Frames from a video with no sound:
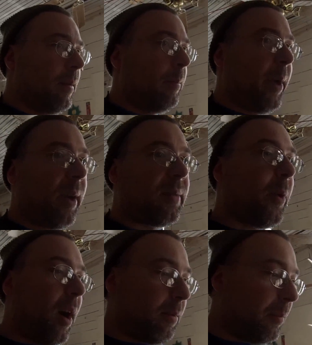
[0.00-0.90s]
the
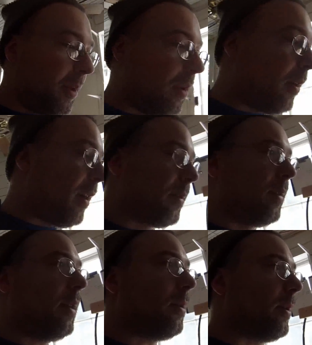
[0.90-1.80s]
biggest problem that you have
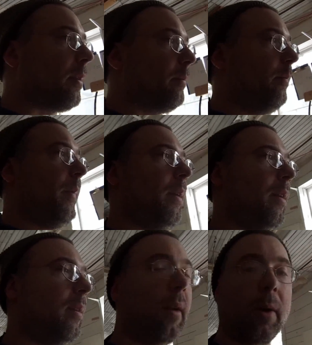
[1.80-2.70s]
to deal with.
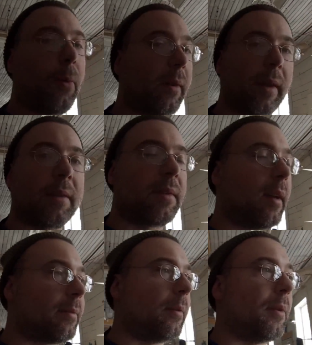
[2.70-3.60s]
You don't want that
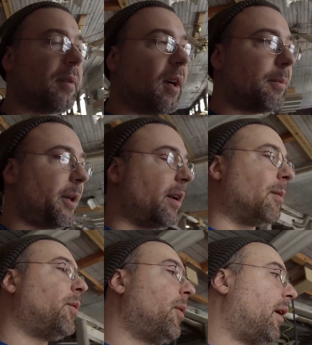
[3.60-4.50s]
stuff in your shop at
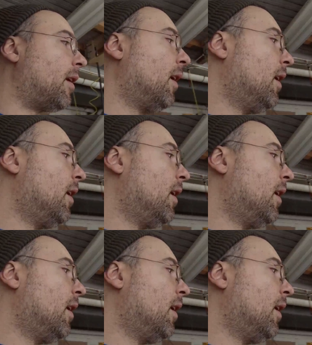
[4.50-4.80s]
any point.